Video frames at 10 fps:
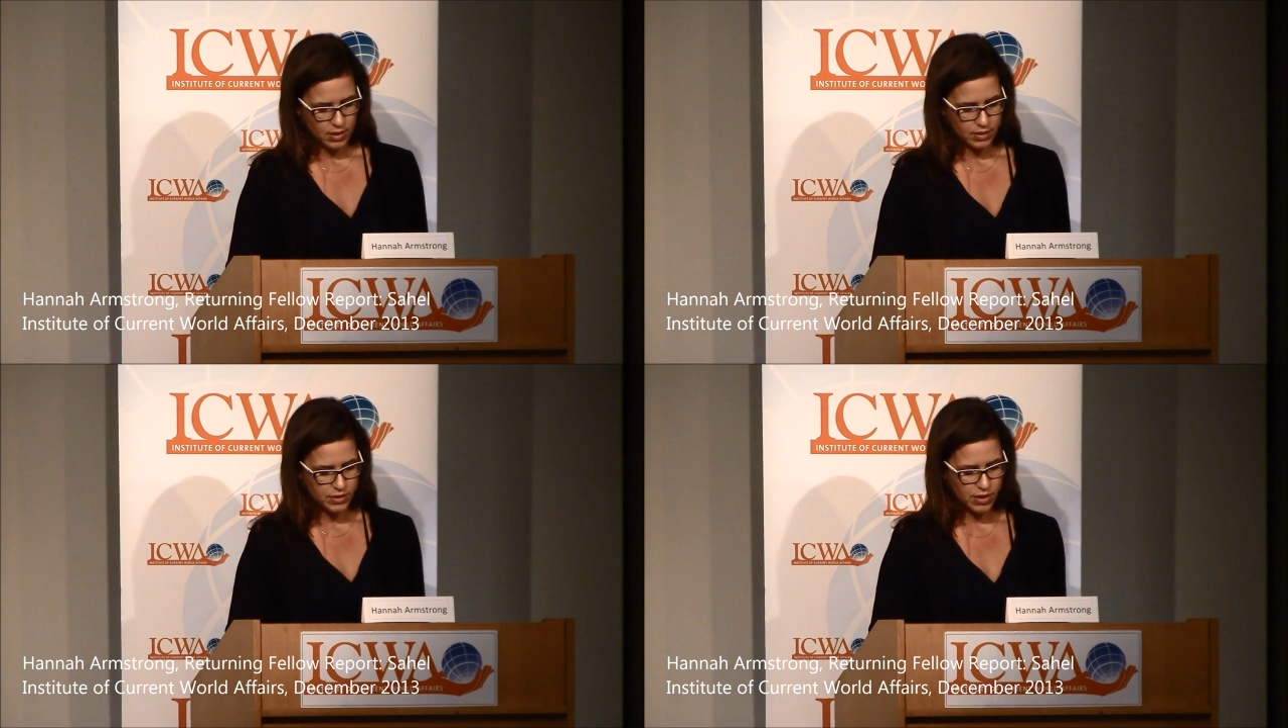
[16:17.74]

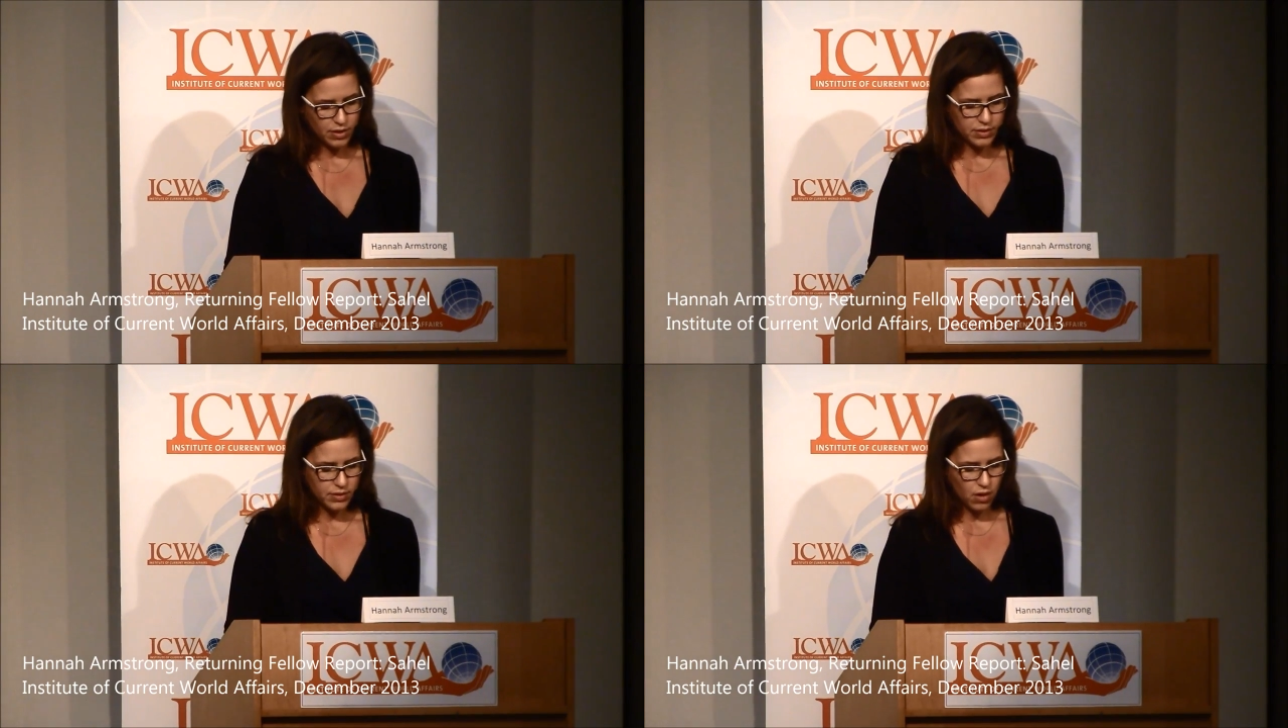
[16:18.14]

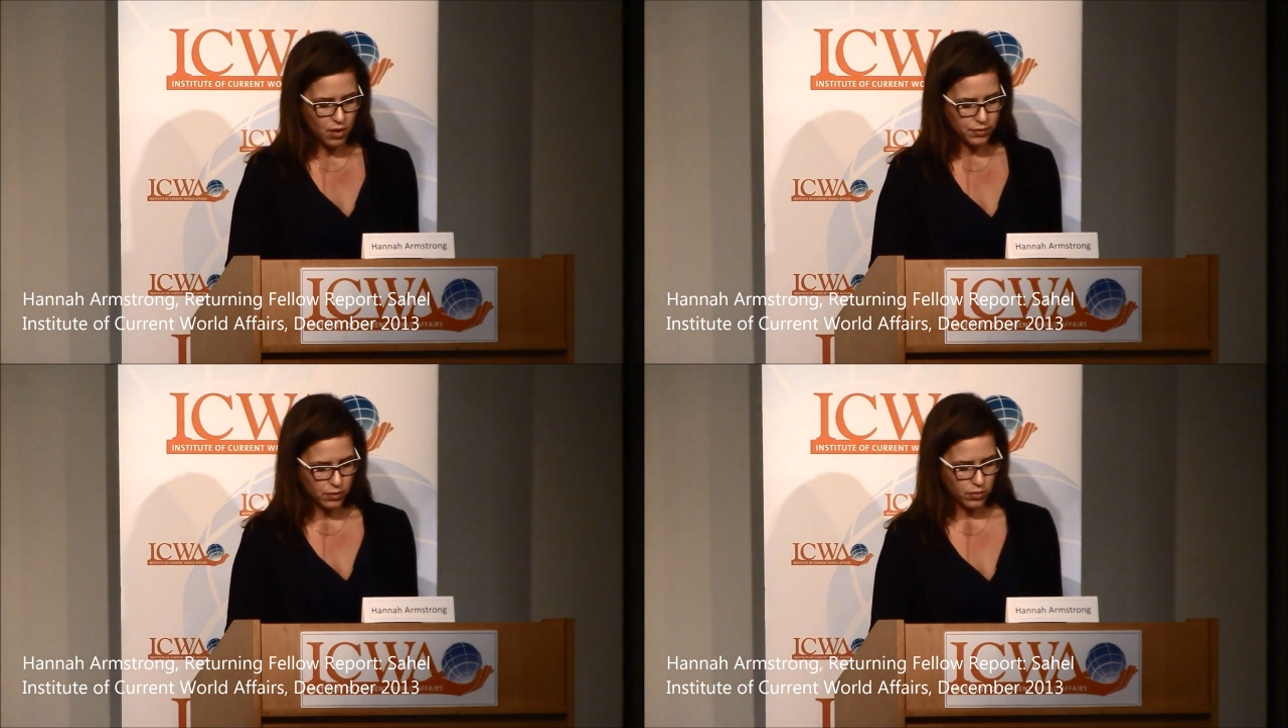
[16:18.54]
Nigerians are
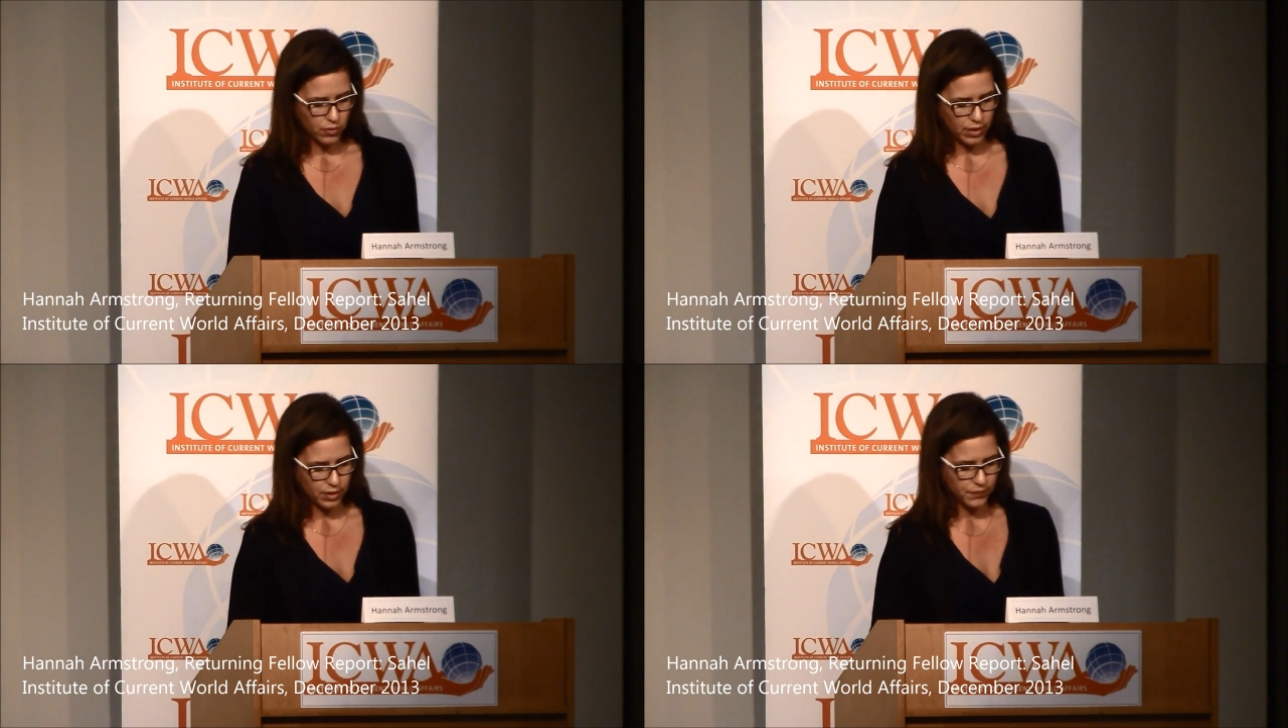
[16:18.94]
also
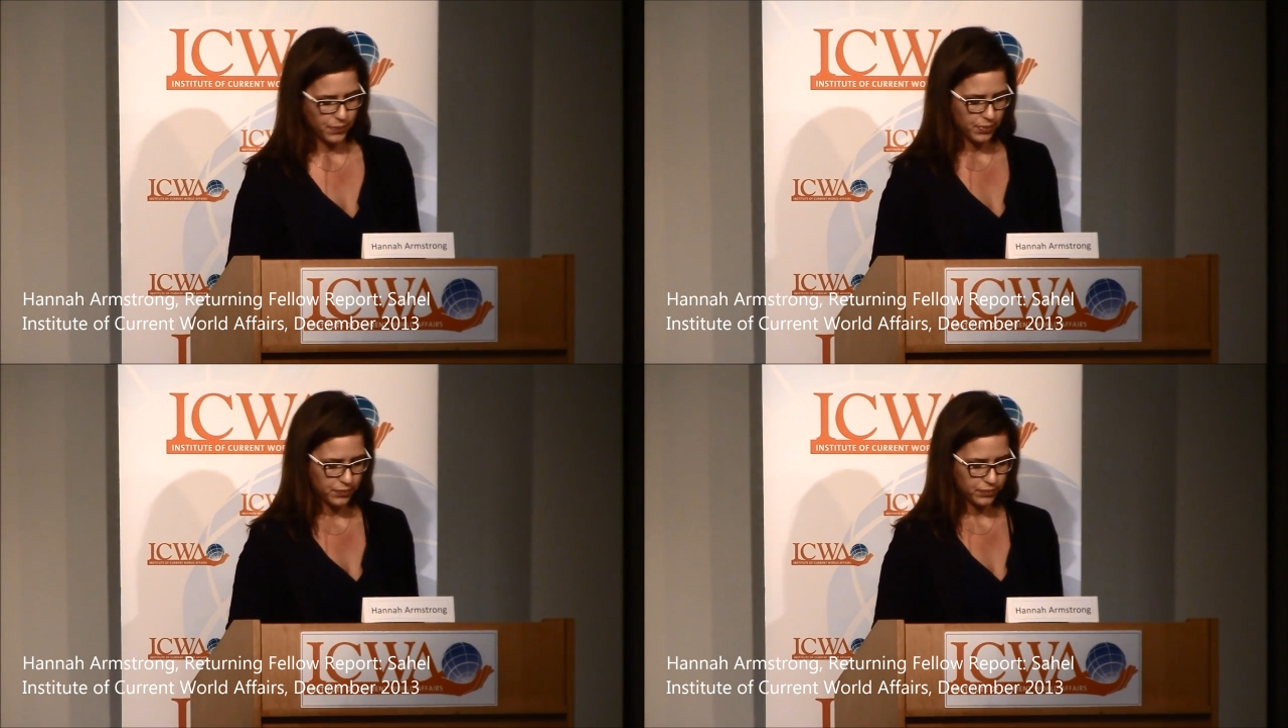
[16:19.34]
aware
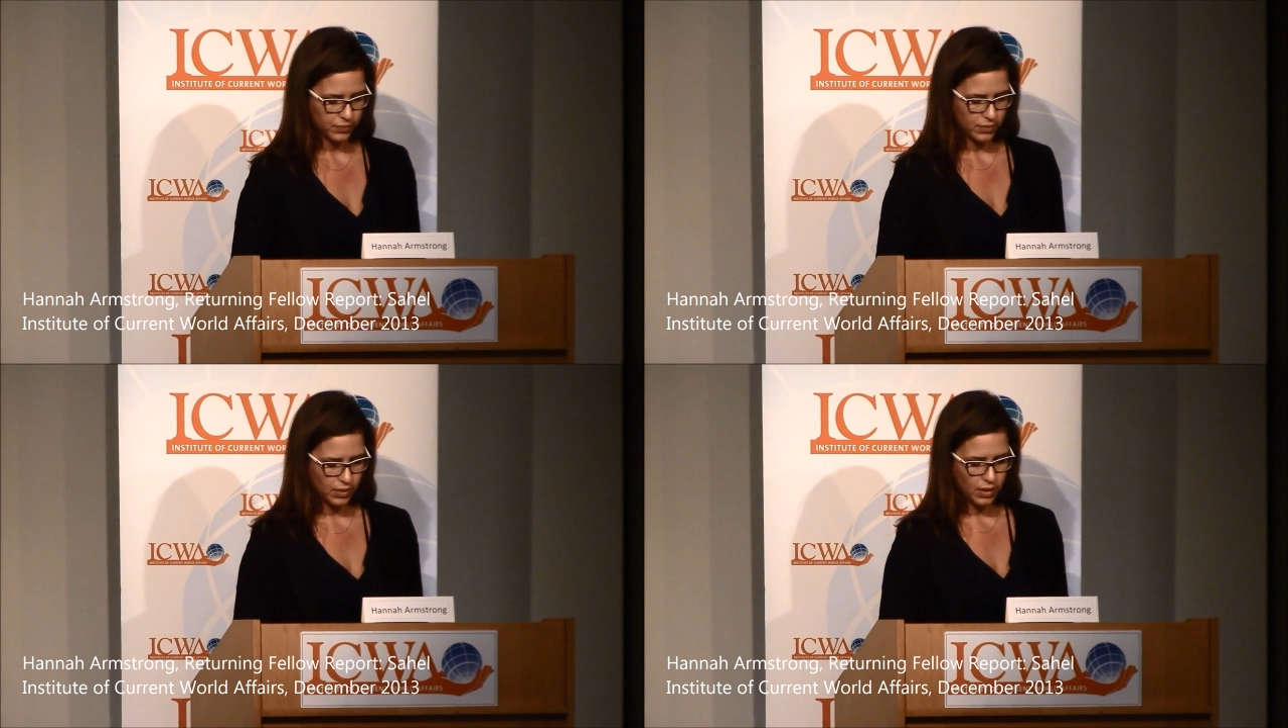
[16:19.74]

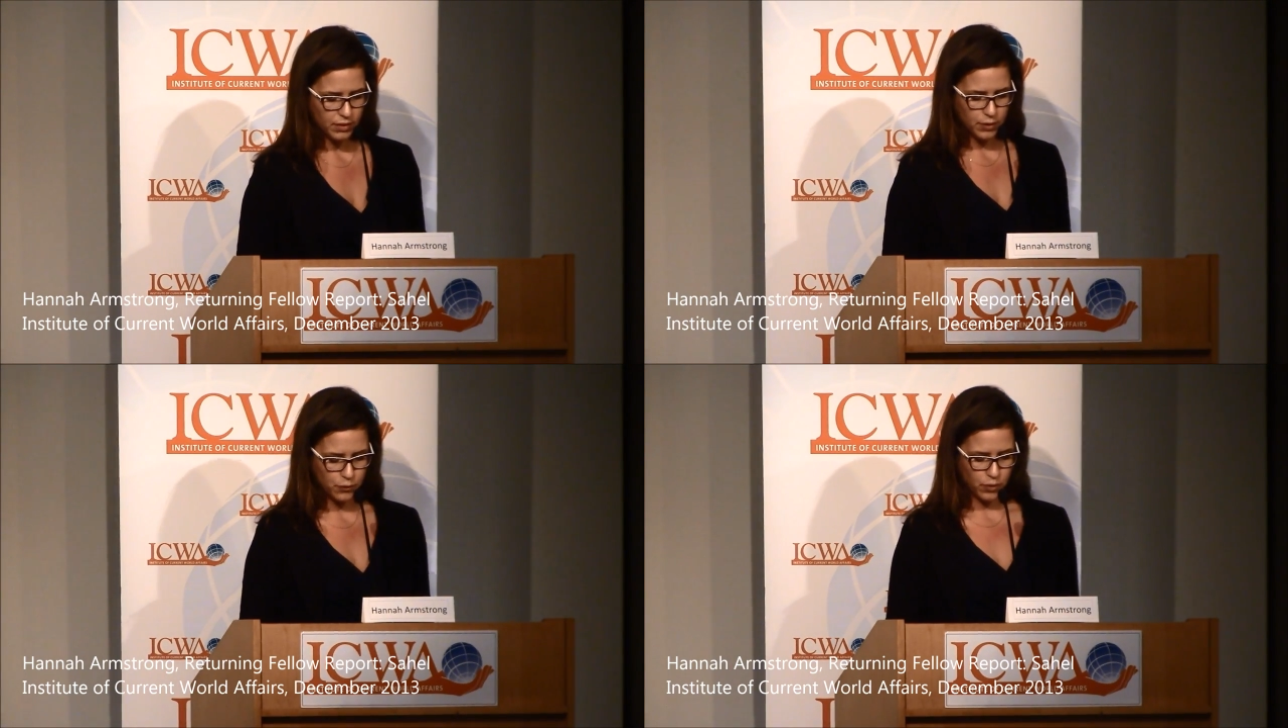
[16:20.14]
that